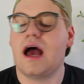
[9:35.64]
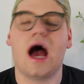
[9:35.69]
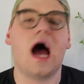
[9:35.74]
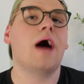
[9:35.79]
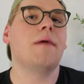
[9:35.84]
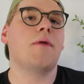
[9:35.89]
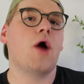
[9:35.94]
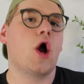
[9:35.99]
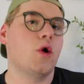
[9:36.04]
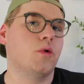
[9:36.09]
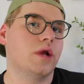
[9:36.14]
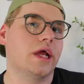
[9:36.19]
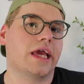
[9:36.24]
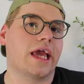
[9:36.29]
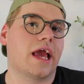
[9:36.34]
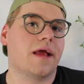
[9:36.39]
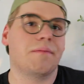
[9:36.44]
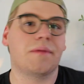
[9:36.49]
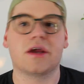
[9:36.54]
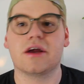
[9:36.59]
I'm honing
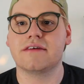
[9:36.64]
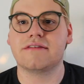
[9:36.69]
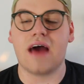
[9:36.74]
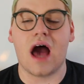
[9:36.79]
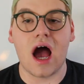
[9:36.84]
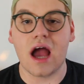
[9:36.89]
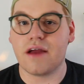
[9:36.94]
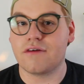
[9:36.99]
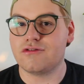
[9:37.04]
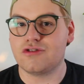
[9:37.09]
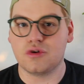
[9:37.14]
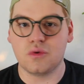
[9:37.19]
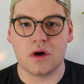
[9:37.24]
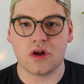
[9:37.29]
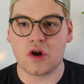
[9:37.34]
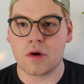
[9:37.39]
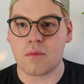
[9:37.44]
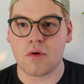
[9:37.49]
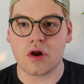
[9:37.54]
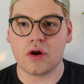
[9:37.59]
in because I have
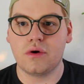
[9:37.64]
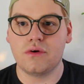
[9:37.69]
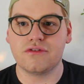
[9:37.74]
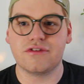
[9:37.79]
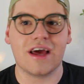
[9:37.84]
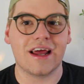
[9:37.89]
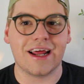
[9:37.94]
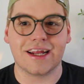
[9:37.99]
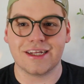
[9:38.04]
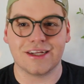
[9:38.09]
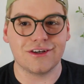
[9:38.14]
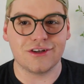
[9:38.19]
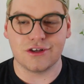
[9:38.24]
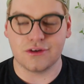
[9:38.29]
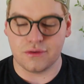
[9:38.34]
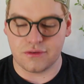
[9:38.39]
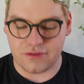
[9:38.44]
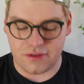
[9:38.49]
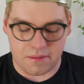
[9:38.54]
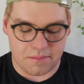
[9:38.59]
200 brittles and I need to
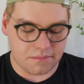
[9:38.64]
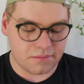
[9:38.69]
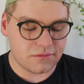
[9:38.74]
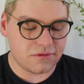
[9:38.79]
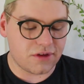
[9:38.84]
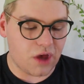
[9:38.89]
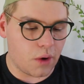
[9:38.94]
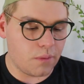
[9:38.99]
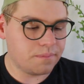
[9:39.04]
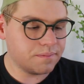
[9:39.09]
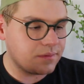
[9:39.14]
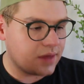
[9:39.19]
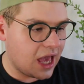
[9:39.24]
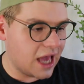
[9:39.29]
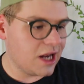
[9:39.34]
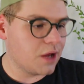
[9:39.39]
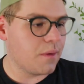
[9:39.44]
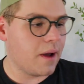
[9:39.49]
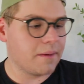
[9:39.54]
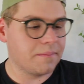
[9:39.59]
use them. So
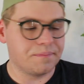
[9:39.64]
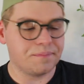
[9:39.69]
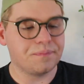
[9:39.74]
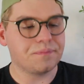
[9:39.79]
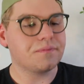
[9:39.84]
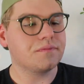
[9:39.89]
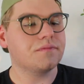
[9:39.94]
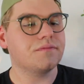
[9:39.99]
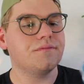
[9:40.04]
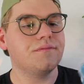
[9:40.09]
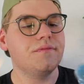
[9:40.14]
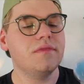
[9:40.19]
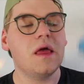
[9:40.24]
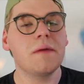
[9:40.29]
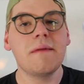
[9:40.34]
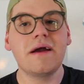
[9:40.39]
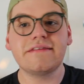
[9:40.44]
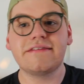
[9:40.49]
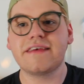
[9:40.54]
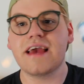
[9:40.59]
anyway,
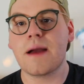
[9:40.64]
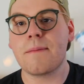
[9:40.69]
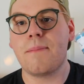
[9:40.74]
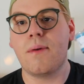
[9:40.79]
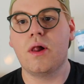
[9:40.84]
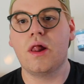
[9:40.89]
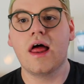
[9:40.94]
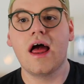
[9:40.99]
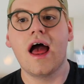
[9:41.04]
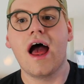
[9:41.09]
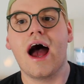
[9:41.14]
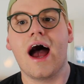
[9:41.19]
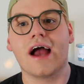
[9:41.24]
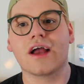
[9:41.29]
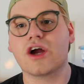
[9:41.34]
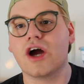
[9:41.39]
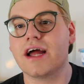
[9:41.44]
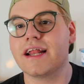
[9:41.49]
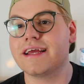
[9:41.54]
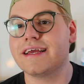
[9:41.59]
my sample I
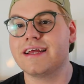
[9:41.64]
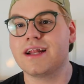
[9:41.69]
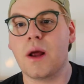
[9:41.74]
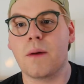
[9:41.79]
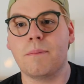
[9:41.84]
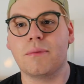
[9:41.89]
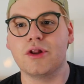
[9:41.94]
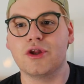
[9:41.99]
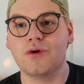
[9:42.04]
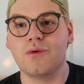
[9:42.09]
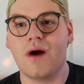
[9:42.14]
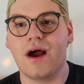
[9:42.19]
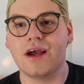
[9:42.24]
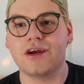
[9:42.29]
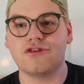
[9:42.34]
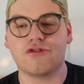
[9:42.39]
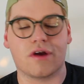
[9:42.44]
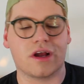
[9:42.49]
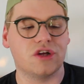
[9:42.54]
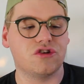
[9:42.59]
got in Blue
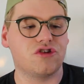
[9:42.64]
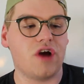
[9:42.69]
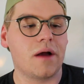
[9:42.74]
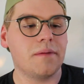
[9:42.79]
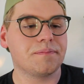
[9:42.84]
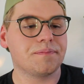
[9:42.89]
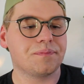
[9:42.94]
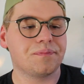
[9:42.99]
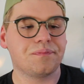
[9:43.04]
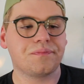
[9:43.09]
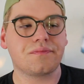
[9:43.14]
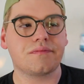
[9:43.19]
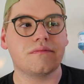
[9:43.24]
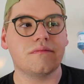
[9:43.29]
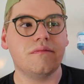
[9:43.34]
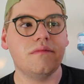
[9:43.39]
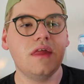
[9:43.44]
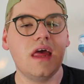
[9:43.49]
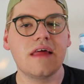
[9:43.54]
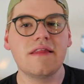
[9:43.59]
Hydrangea,
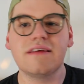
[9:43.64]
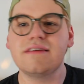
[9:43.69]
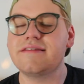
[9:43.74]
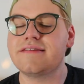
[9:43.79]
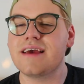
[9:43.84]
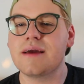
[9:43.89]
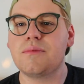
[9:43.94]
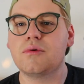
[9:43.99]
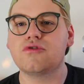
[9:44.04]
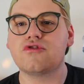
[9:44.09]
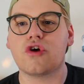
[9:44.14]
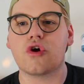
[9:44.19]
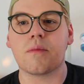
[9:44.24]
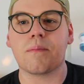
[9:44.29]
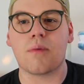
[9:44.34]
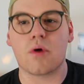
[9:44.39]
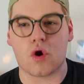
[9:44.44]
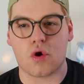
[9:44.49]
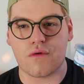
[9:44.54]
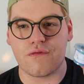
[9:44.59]
and these samples
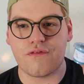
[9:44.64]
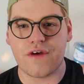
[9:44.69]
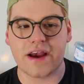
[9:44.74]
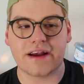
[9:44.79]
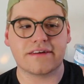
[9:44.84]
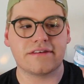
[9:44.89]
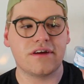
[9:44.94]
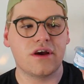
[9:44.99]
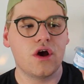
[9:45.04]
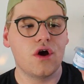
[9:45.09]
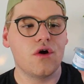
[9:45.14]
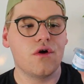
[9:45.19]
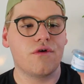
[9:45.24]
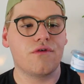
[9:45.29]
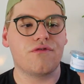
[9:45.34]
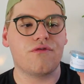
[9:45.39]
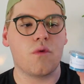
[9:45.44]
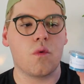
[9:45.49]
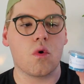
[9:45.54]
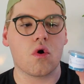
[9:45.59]
are perfect
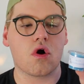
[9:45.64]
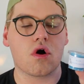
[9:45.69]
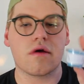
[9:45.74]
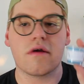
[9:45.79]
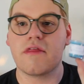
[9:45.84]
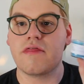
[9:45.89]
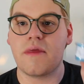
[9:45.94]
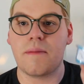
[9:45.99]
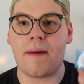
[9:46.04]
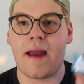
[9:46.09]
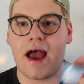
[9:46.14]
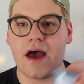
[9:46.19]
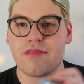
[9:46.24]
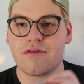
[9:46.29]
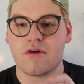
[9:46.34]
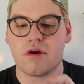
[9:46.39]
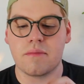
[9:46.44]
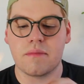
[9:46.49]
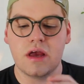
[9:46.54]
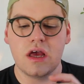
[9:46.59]
for the
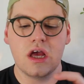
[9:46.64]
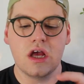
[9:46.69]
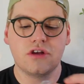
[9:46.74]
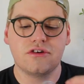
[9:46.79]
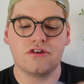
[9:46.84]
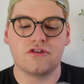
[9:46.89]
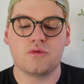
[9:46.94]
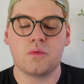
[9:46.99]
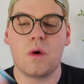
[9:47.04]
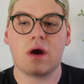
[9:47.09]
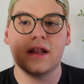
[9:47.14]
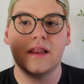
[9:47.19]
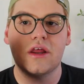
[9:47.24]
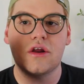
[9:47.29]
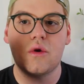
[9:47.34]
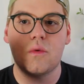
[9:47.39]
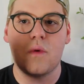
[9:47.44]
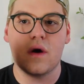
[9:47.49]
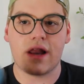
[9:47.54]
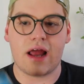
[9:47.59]
bathroom. Just one
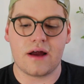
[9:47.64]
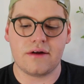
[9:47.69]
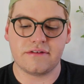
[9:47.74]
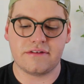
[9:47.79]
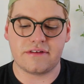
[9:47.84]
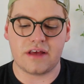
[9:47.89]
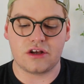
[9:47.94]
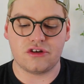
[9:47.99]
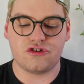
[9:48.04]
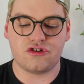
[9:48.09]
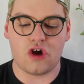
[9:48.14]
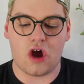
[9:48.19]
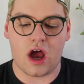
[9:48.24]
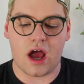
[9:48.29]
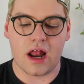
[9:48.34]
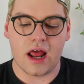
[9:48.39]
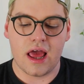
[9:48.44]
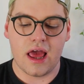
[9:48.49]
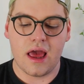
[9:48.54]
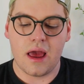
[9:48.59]
little 1-ounce scent
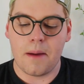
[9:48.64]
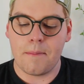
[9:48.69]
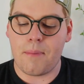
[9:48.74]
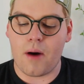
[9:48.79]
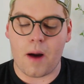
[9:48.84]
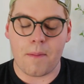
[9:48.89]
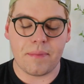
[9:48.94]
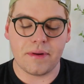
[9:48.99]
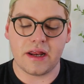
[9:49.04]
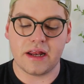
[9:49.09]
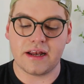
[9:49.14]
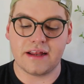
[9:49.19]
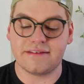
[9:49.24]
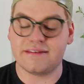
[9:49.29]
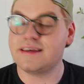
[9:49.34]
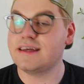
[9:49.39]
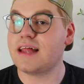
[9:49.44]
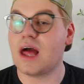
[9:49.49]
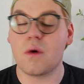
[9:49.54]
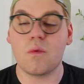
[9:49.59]
shot, pop it in a
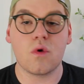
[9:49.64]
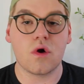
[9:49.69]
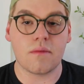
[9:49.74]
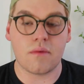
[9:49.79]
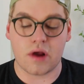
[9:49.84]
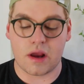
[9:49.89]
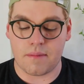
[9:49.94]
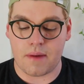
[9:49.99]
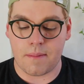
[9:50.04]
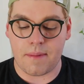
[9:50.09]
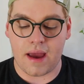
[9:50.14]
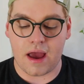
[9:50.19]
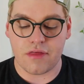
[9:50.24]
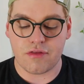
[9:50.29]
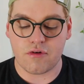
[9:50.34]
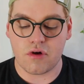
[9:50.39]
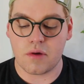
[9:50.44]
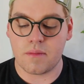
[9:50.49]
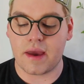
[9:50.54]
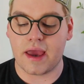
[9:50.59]
tea light warmer in my
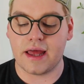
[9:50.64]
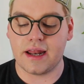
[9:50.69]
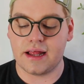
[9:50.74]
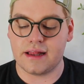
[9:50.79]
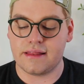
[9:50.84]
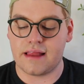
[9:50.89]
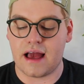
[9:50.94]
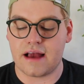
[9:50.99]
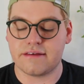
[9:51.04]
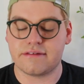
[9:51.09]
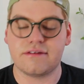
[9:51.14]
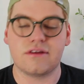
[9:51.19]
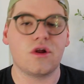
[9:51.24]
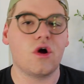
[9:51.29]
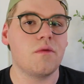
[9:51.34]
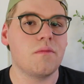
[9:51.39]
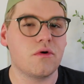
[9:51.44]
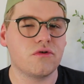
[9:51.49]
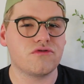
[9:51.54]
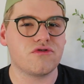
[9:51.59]
bathroom, and it lasts
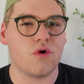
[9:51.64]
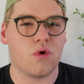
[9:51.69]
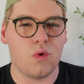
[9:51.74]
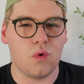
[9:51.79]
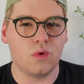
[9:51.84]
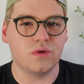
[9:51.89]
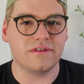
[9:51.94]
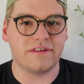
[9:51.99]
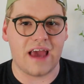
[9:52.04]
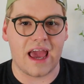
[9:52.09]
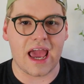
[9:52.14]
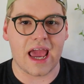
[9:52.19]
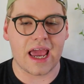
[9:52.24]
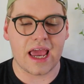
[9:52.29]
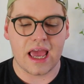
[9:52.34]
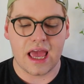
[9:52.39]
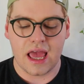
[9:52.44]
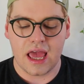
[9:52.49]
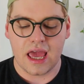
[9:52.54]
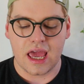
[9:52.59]
almost the whole
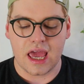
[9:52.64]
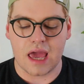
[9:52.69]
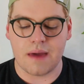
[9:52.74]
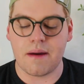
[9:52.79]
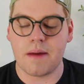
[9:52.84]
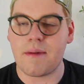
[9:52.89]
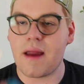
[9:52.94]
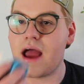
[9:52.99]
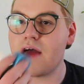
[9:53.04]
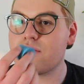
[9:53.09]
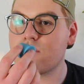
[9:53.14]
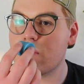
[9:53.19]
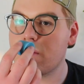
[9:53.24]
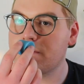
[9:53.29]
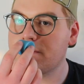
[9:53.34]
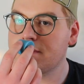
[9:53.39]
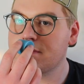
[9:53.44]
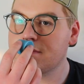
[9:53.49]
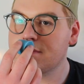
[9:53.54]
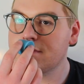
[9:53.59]
day in my
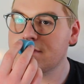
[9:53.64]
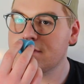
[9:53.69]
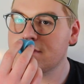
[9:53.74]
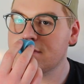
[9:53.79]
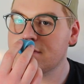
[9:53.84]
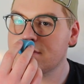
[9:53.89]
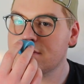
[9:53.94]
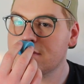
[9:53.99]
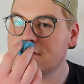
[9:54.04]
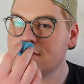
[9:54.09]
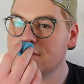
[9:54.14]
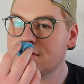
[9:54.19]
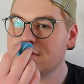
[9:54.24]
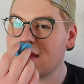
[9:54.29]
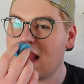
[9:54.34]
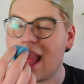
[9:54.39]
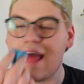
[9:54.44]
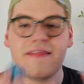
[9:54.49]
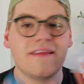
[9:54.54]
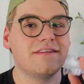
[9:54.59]
bathroom.
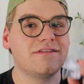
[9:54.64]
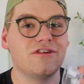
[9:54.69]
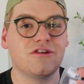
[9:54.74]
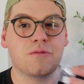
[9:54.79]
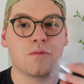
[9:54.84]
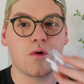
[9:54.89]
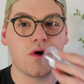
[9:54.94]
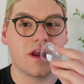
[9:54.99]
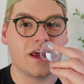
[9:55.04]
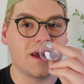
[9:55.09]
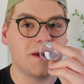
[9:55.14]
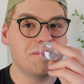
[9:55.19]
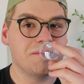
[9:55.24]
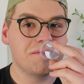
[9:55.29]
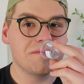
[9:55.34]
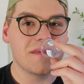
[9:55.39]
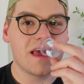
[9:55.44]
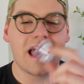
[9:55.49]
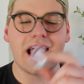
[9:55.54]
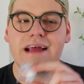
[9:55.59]
And this is pretty.
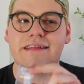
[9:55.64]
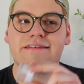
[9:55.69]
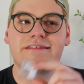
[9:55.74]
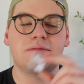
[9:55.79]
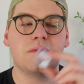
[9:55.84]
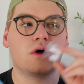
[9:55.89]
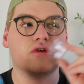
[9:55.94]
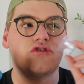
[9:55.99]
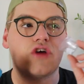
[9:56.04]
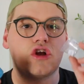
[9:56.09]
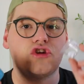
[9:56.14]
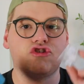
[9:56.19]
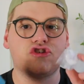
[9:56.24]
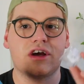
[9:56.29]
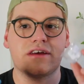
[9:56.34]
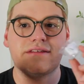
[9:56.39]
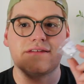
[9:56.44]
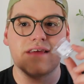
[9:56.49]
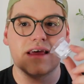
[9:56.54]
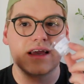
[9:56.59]
It smells
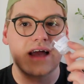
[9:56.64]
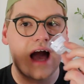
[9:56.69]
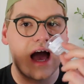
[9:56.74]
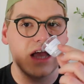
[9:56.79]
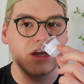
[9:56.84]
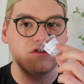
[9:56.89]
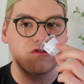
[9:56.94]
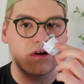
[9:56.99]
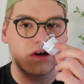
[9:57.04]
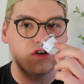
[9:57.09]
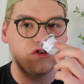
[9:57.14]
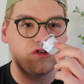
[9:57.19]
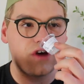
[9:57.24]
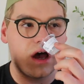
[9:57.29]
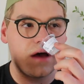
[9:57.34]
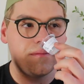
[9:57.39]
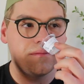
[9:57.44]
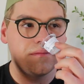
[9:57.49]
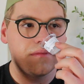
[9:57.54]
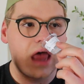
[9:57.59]
just like a
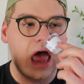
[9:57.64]
hydrangea.